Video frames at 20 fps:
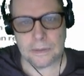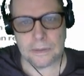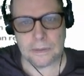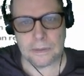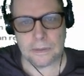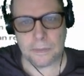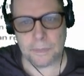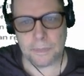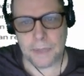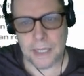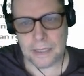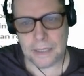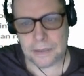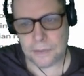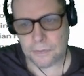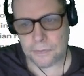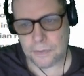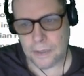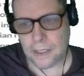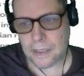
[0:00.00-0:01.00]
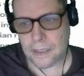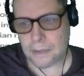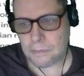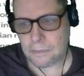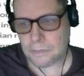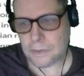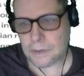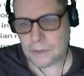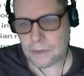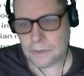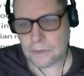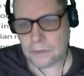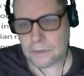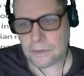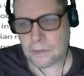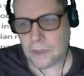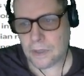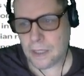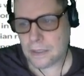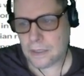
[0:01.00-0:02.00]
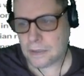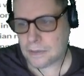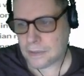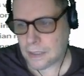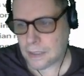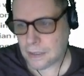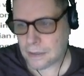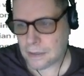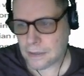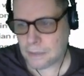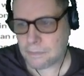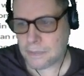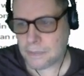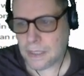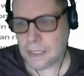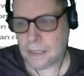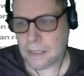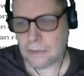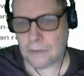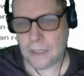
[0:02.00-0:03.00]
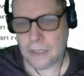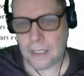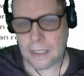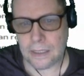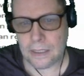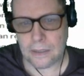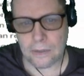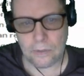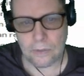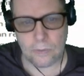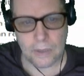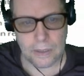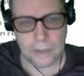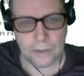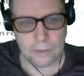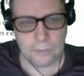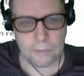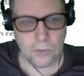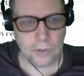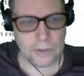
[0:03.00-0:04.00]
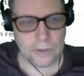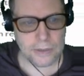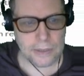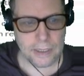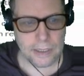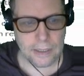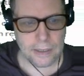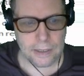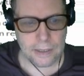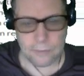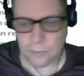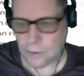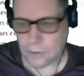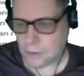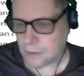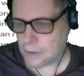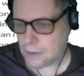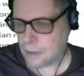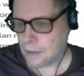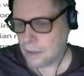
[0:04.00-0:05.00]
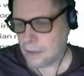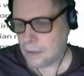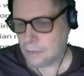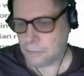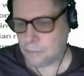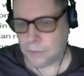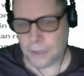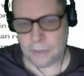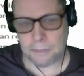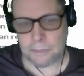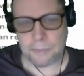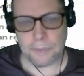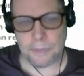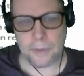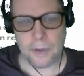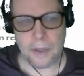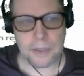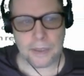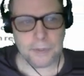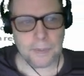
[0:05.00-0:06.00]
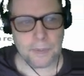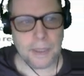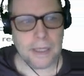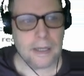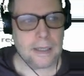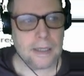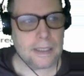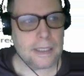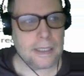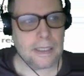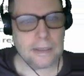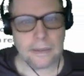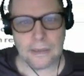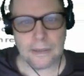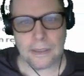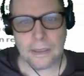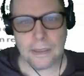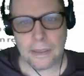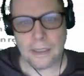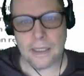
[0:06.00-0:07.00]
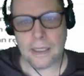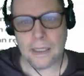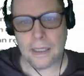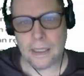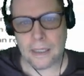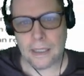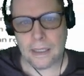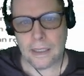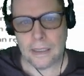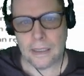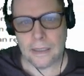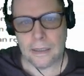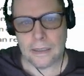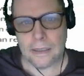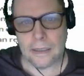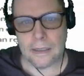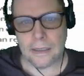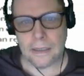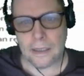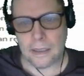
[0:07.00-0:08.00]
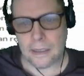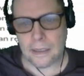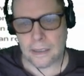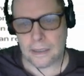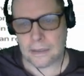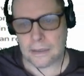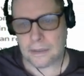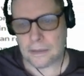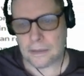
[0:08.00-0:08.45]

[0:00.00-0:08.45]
to pacify them, to try to settle them down. Hey, you know what? No more austerity. We're going to bring prosperity to Italy. And they elected